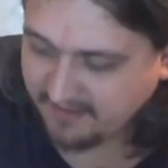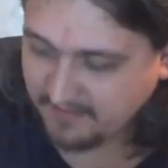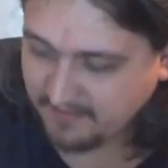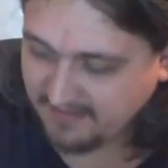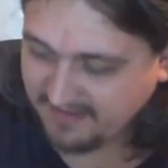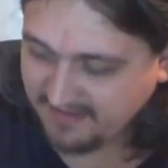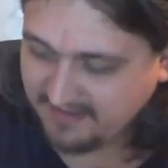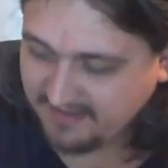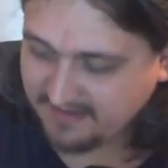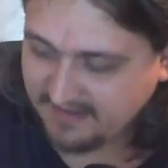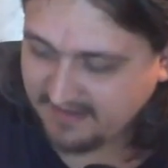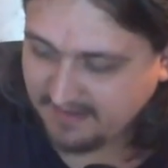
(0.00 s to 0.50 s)
that
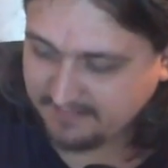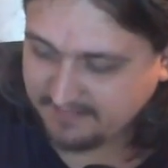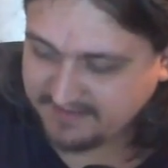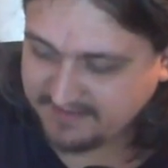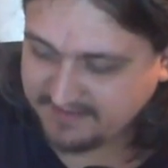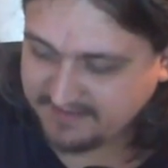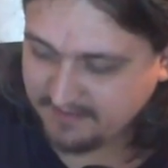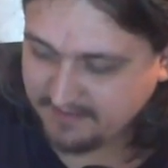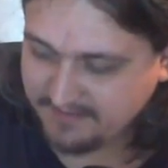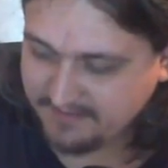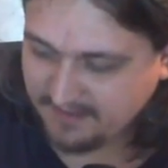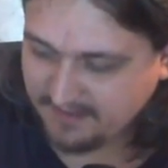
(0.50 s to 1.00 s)
me and
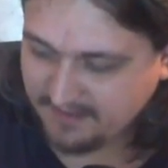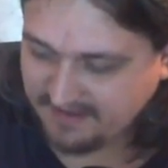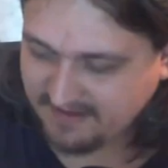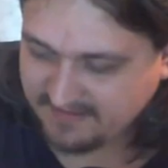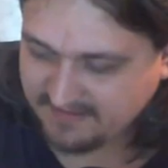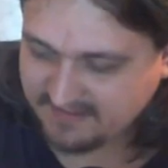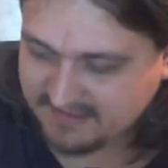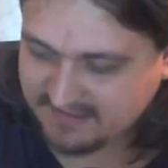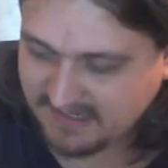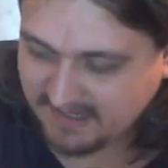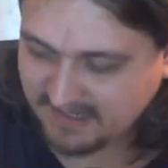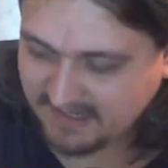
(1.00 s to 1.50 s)
Tim did
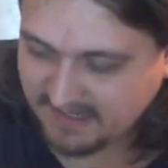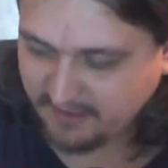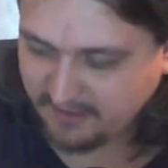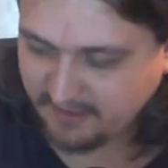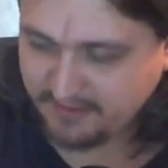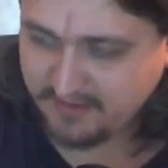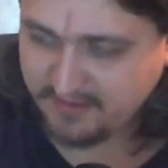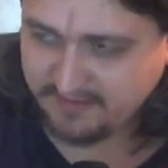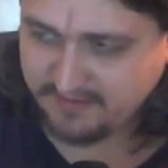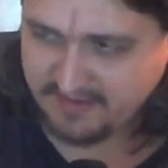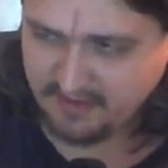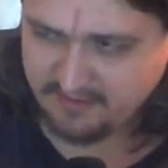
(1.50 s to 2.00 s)
about
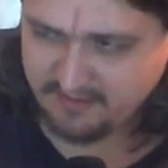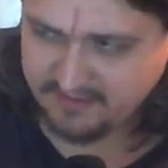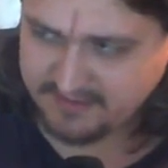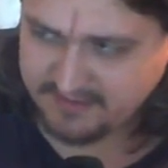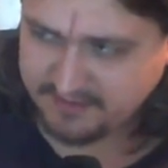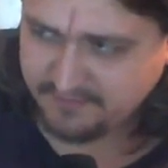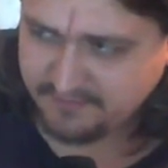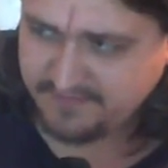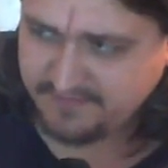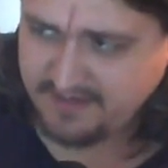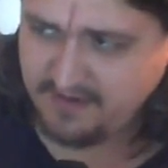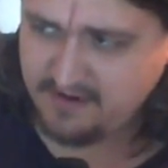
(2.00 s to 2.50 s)
Sargon, are the only
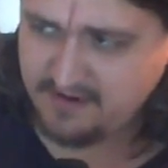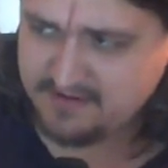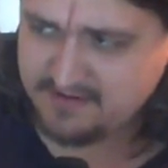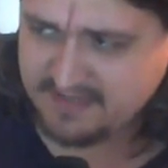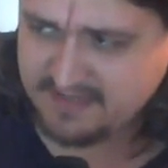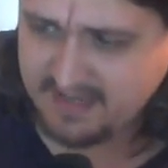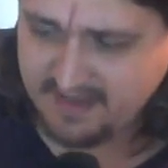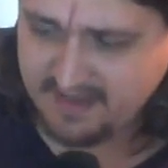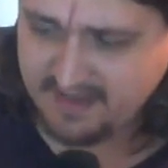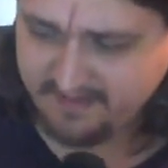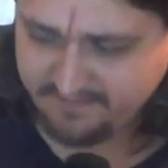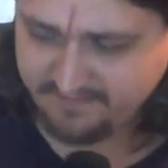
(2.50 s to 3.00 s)
two videos
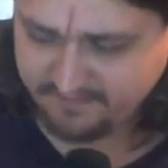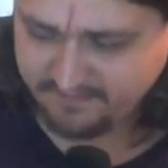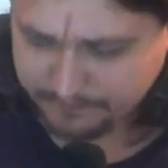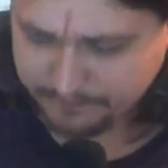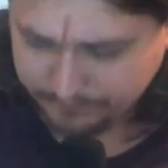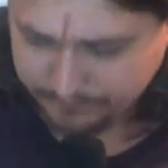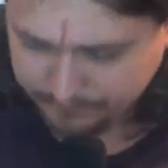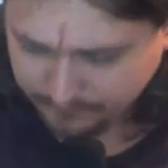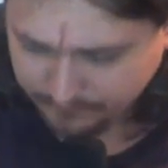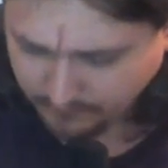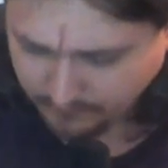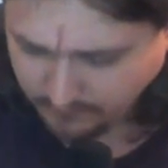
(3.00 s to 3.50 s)
I have
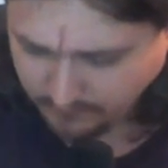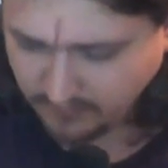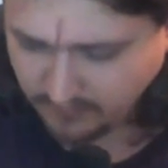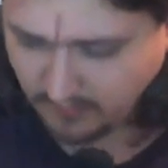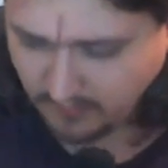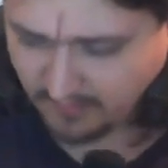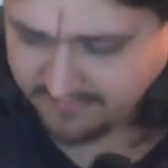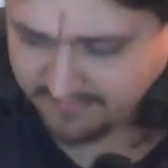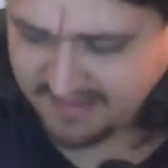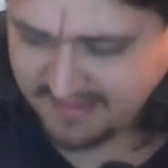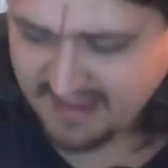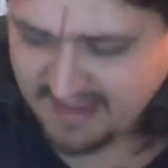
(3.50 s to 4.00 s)

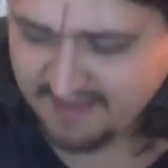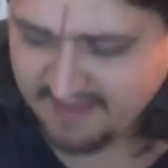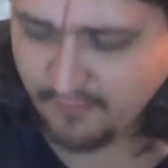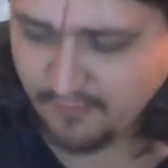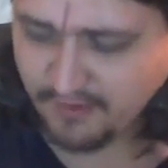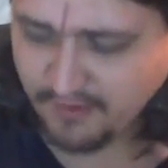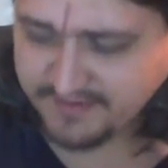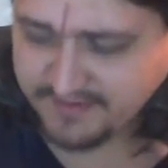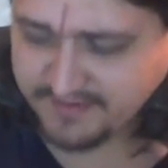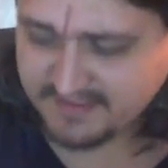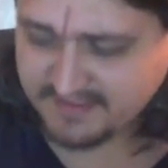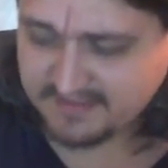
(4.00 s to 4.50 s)
that have
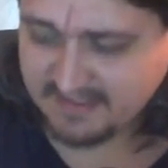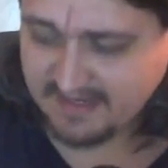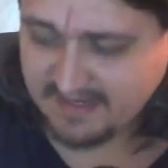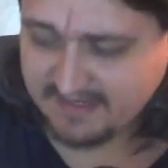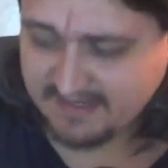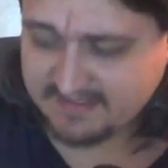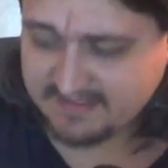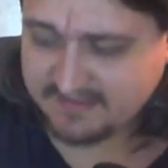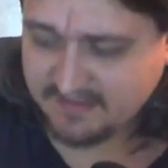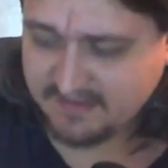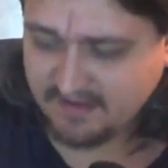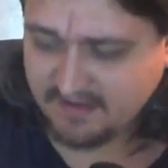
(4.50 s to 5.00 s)
more
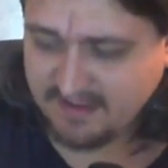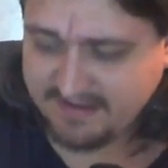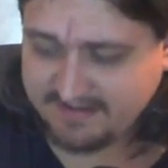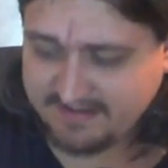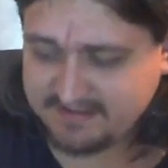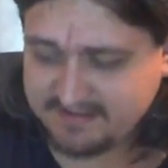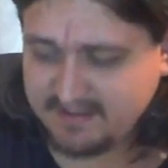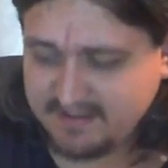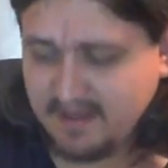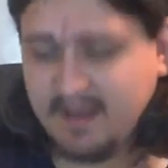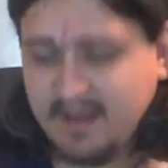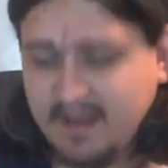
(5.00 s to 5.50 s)
dislikes than
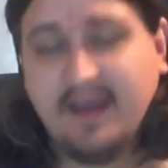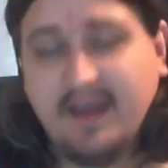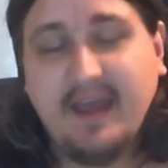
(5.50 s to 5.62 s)
likes.